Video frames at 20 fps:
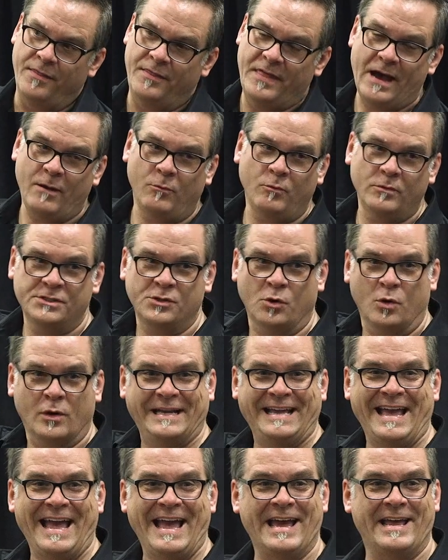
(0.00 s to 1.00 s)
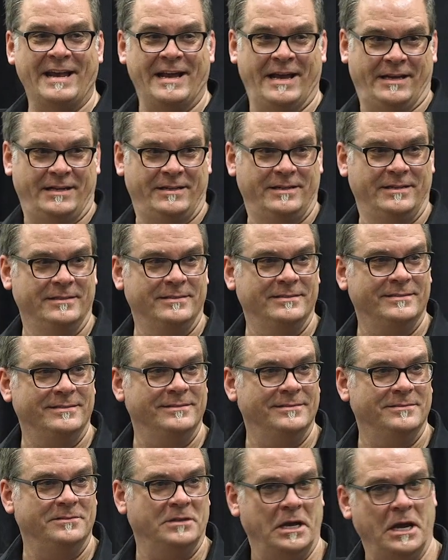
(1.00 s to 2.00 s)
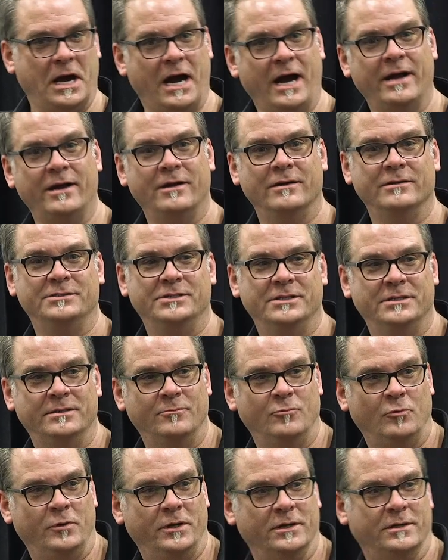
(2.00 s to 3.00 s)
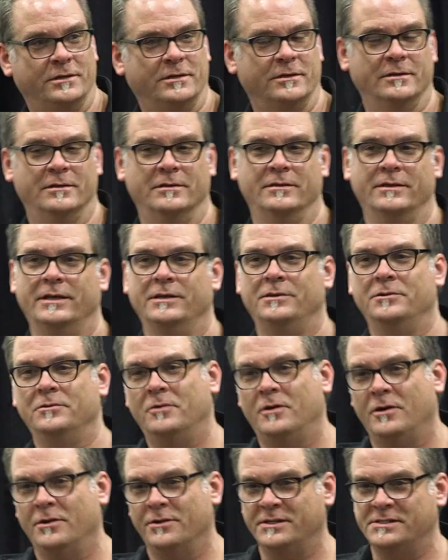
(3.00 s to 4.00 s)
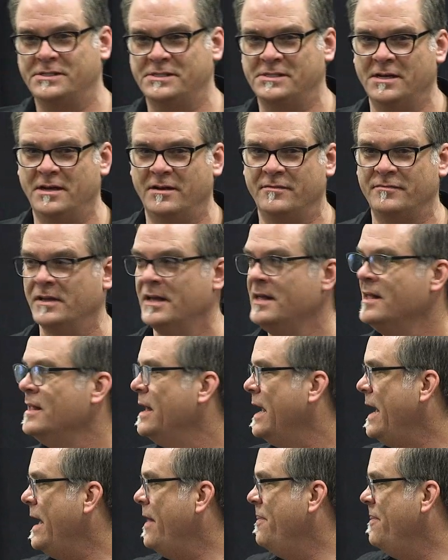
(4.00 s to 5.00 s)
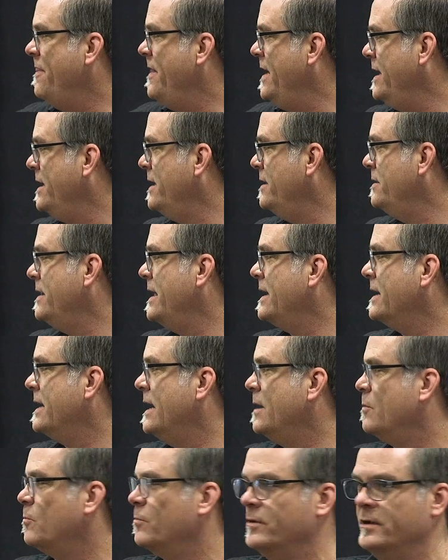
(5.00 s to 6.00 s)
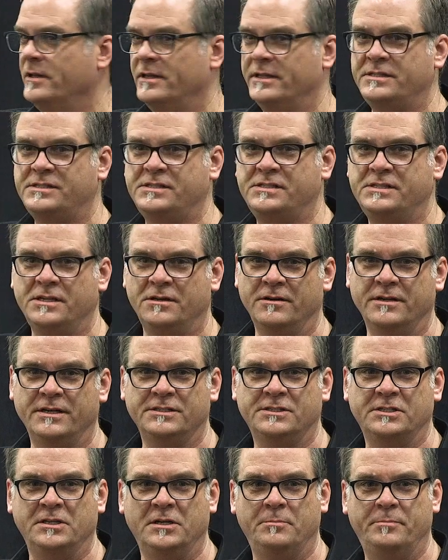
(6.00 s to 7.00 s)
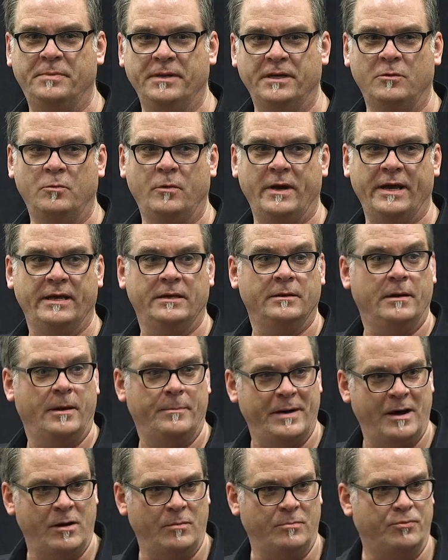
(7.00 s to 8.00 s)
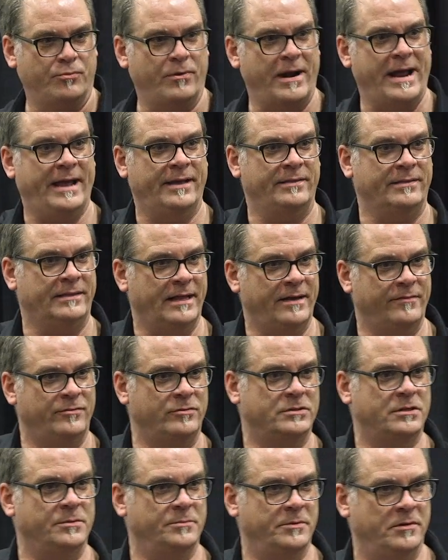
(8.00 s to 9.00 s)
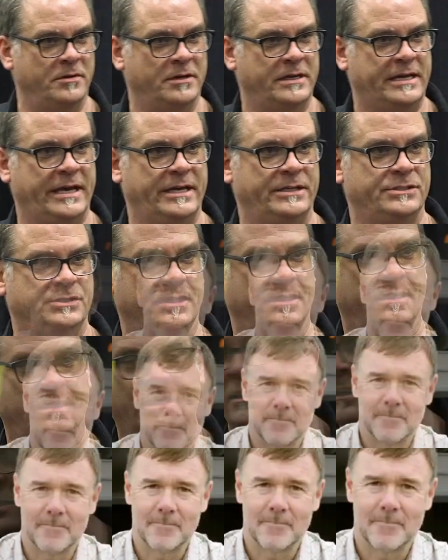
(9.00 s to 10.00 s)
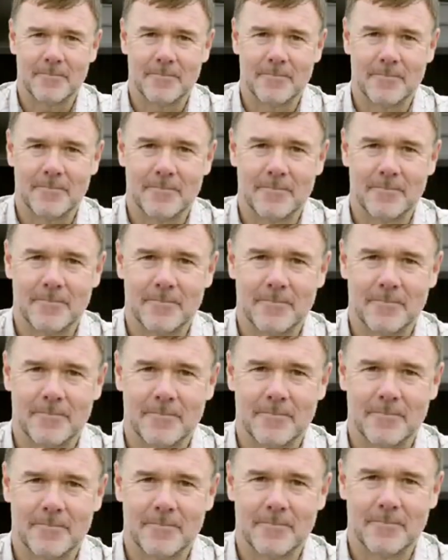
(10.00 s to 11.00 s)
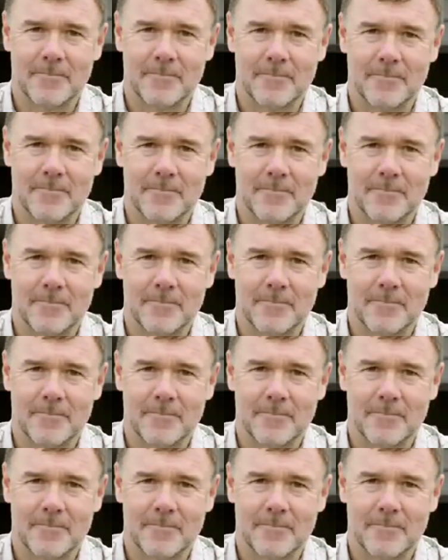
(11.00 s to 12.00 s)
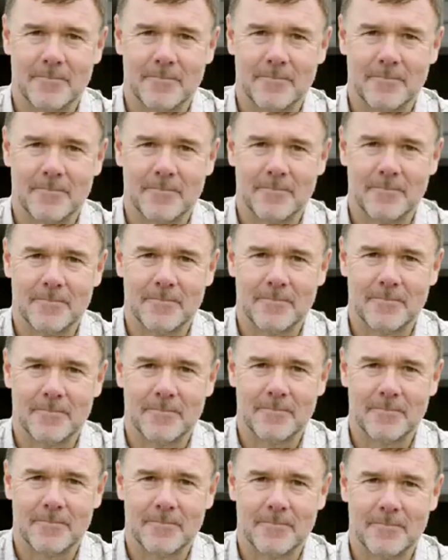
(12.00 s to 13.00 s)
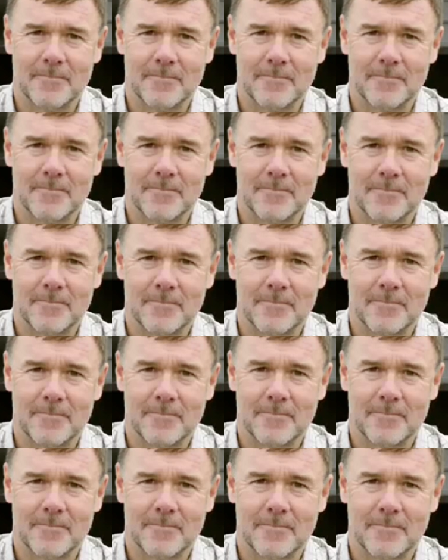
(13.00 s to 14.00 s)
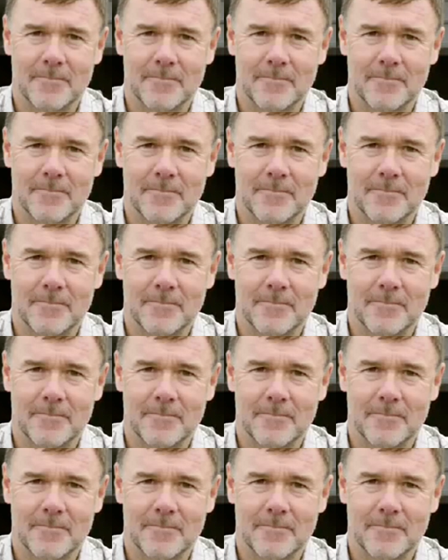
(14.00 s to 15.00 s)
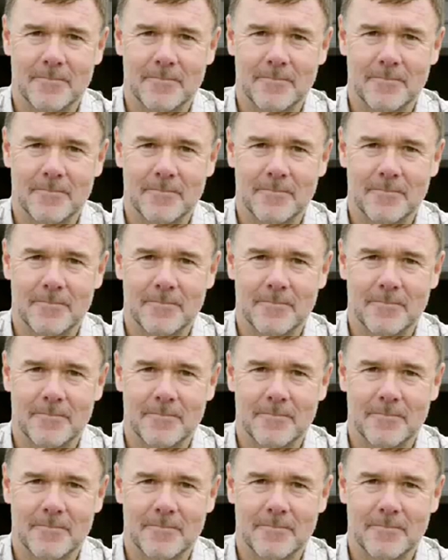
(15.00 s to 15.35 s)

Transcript: That was organic. They hire Jim Whitaker, they do all this stuff. And then they got really serious in a big way about brand level communication. This is Jerry Stritsky, the CEO of REI. Well, he introduces himself, so let's roll it.